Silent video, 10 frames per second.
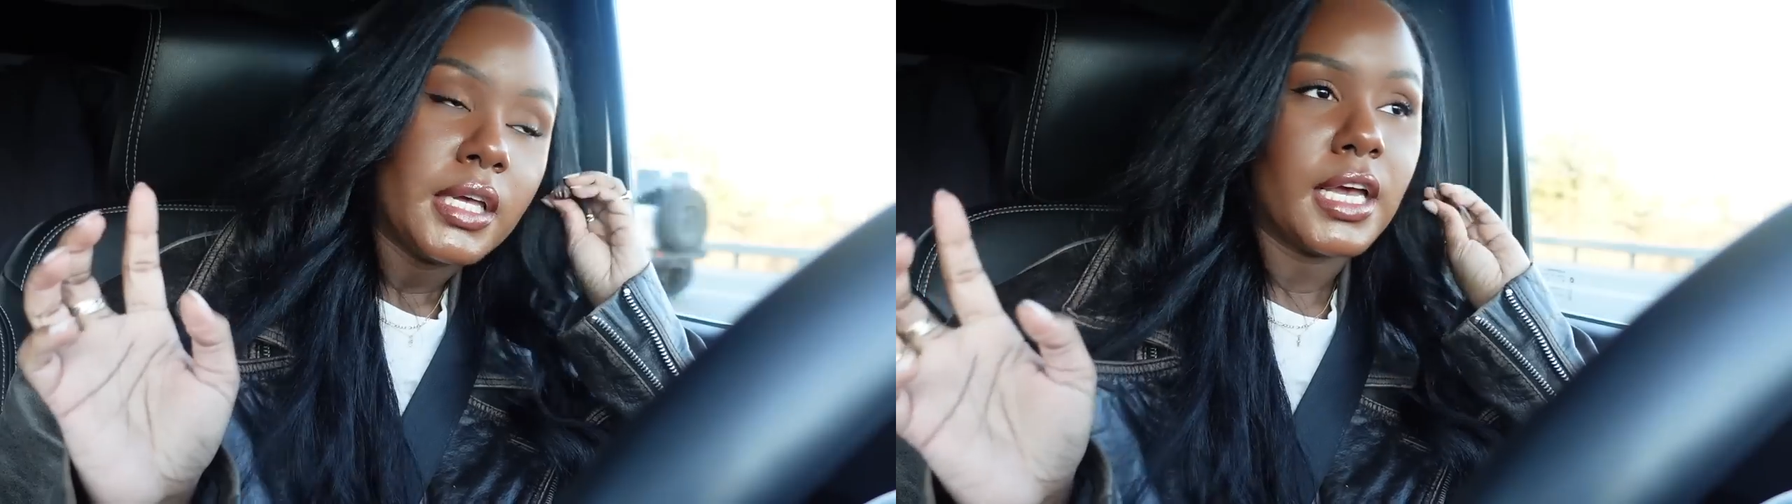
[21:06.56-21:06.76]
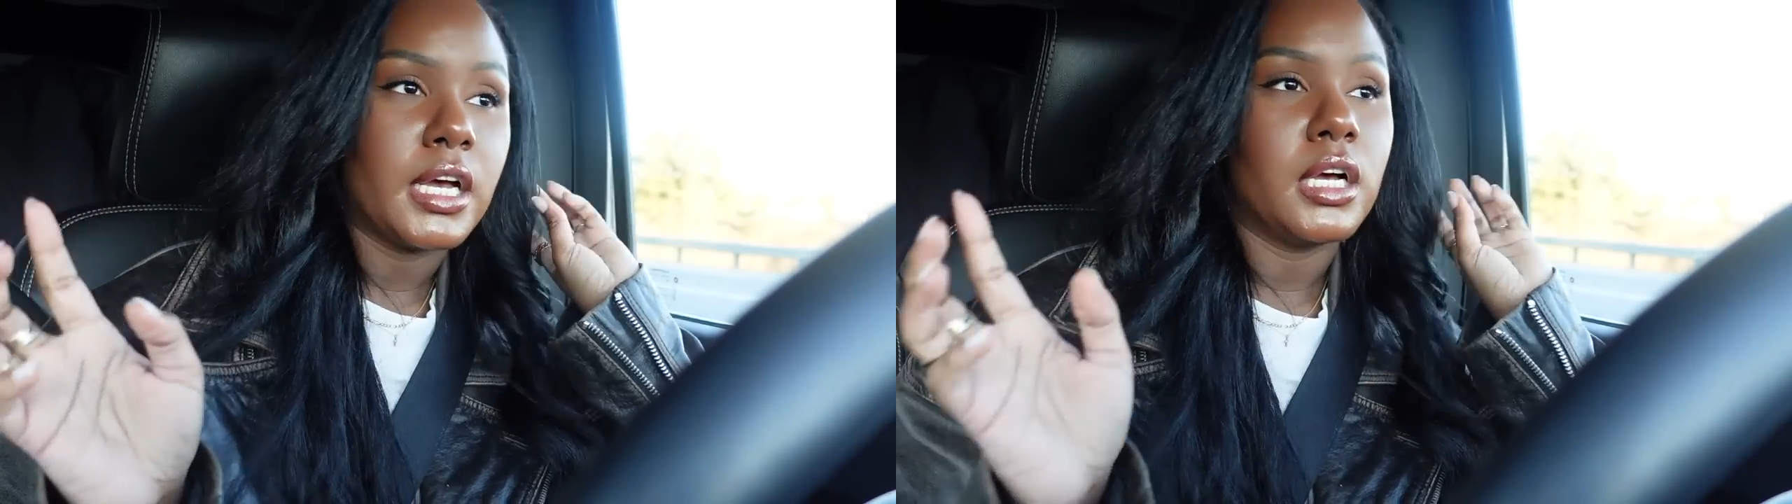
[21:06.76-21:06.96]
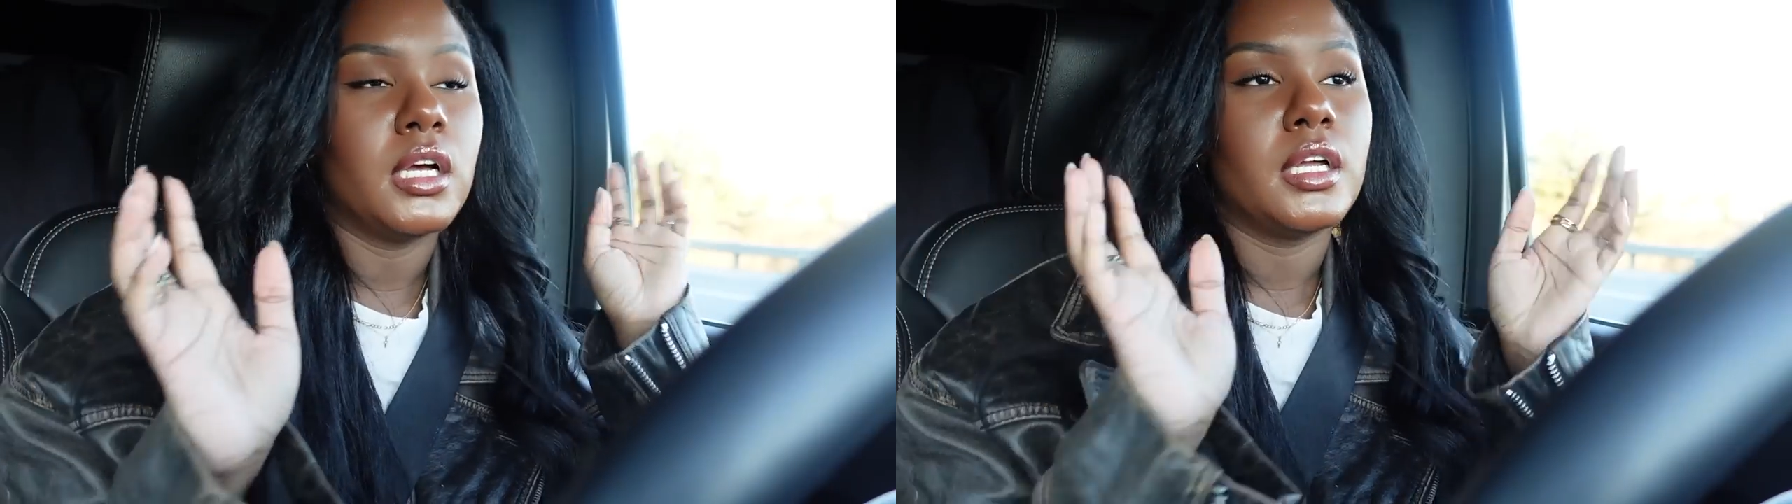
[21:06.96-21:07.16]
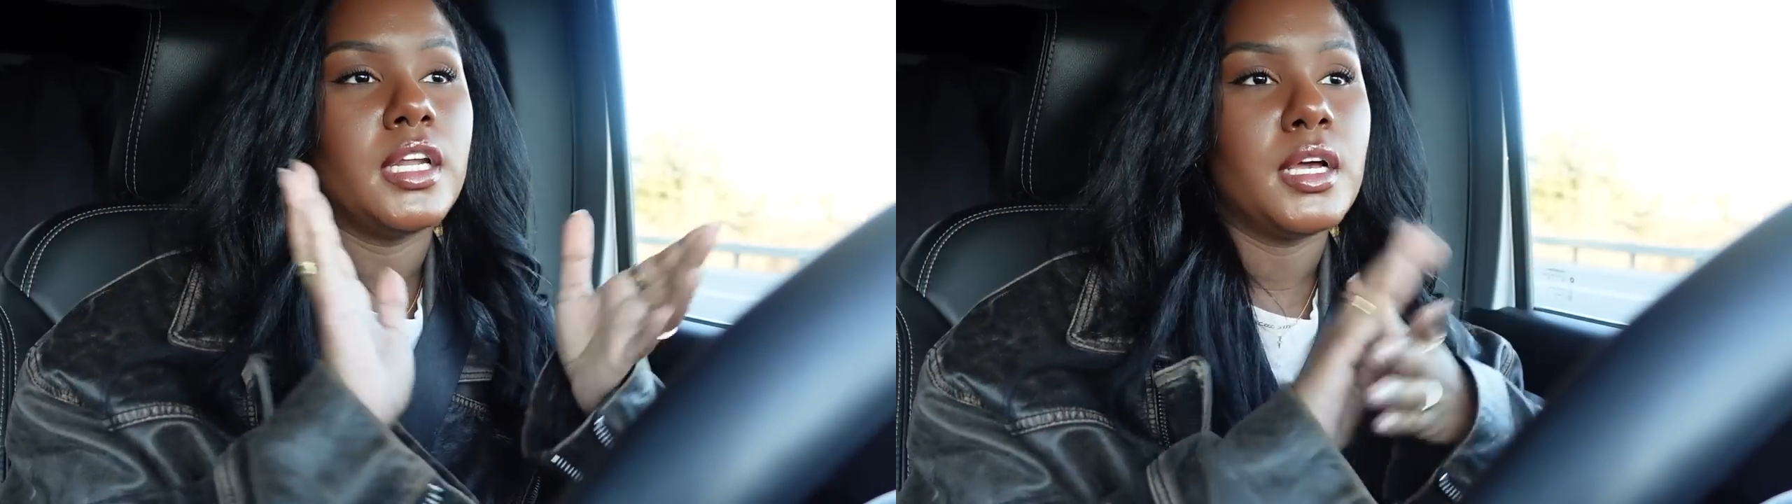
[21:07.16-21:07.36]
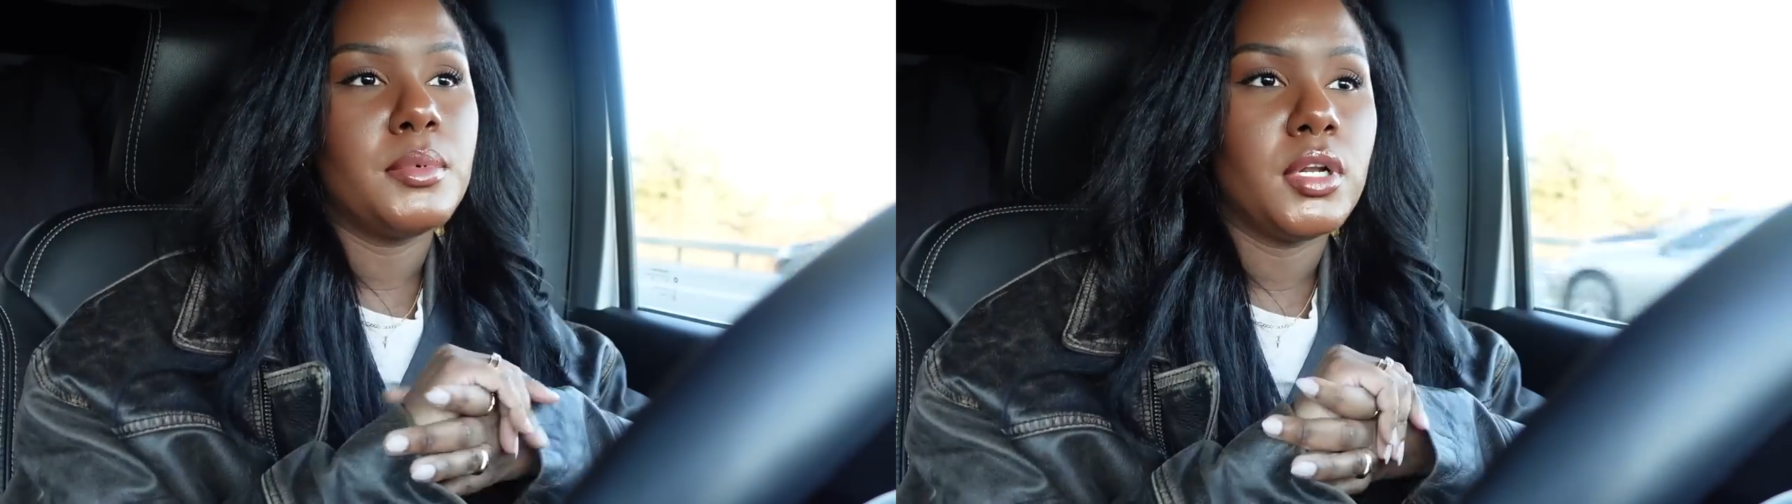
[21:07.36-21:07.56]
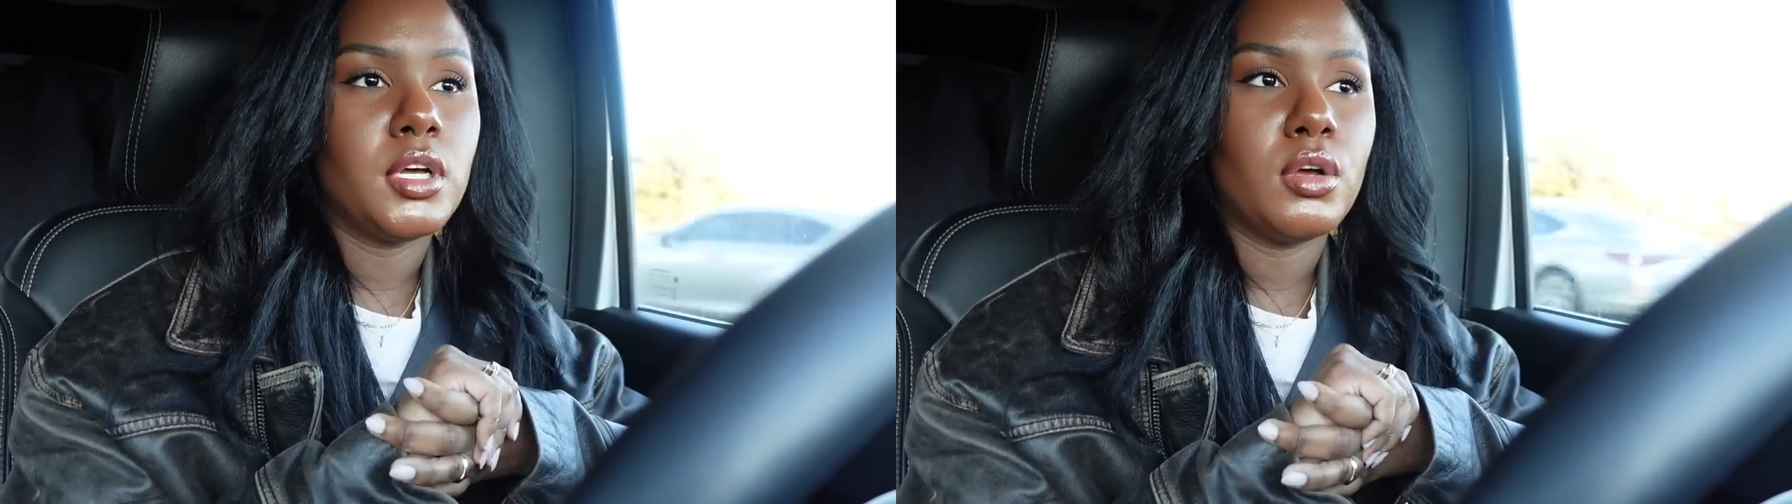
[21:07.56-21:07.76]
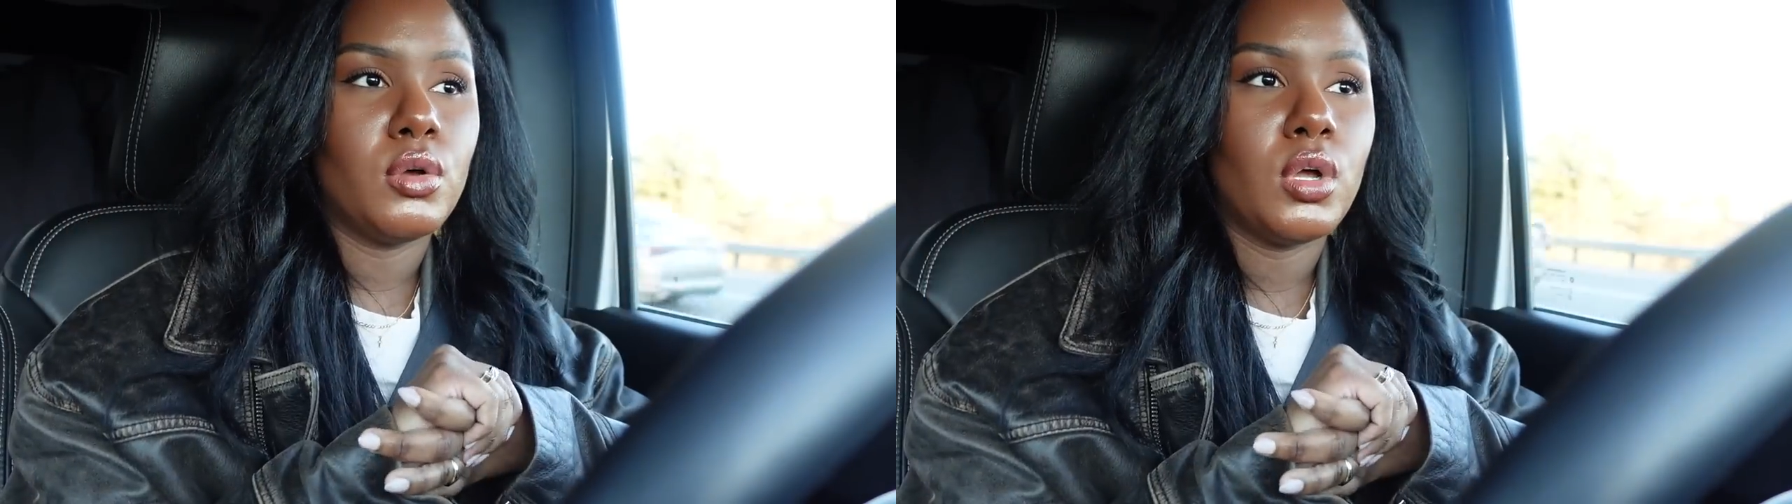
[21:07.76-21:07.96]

Yeah, now I'm gonna go